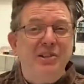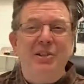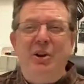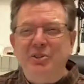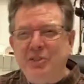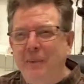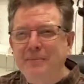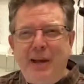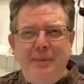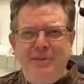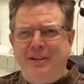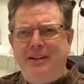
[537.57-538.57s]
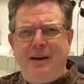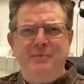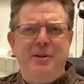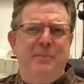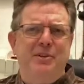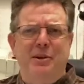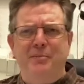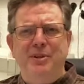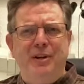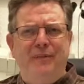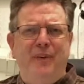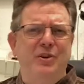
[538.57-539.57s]
Sometimes it comes up with something
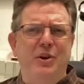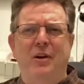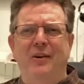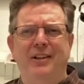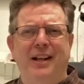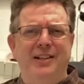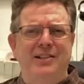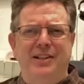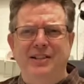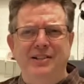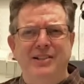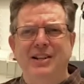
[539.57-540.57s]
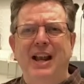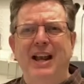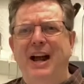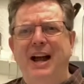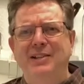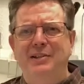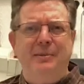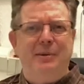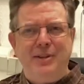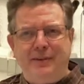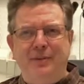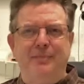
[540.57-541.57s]
different. You know how Alexa is. It's AI. Sometimes
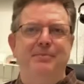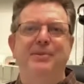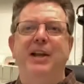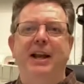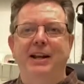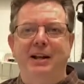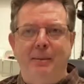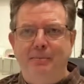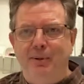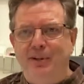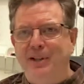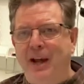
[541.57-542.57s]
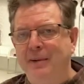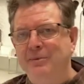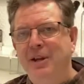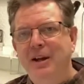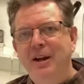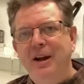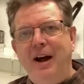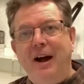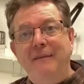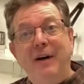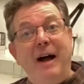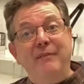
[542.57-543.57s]
you have to say it a couple of times.
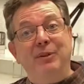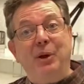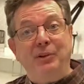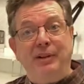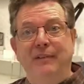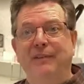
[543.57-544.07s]
I've learned that if I